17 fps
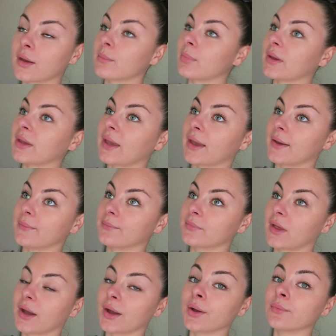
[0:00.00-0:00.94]
But yeah,
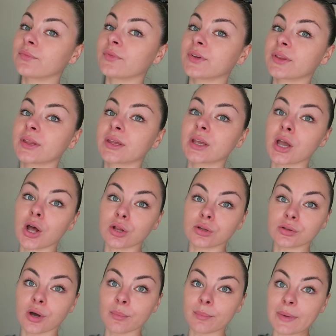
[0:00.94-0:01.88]
I'm feeling a
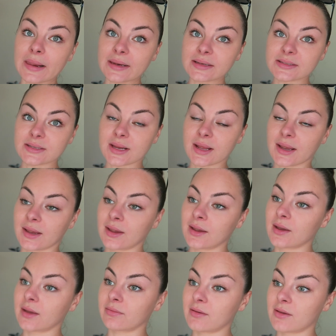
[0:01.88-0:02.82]
lot better
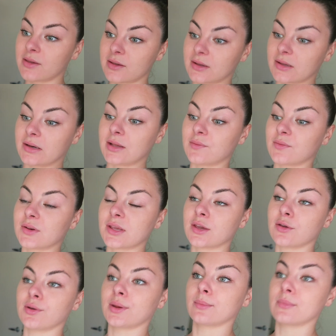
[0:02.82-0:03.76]
today. I think you can even
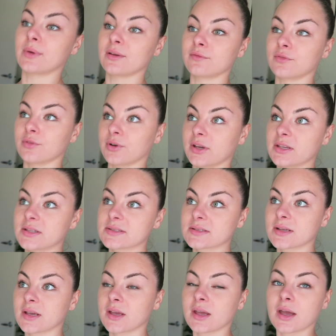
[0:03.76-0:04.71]
hear it in my
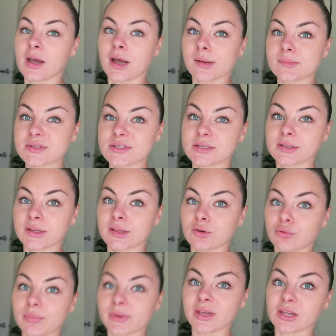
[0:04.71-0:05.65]
voice. I'm still a
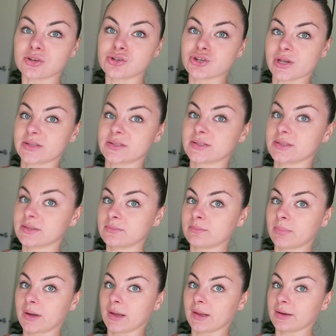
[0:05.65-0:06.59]
little bit
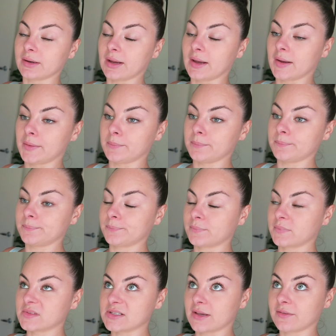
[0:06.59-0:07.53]
congested, but
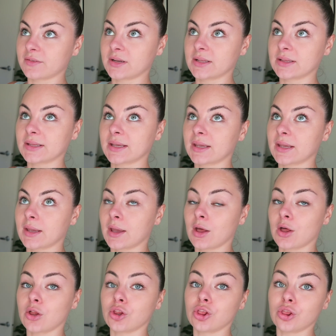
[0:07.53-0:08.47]

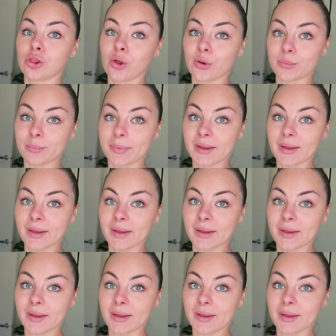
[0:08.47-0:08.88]
definitely a lot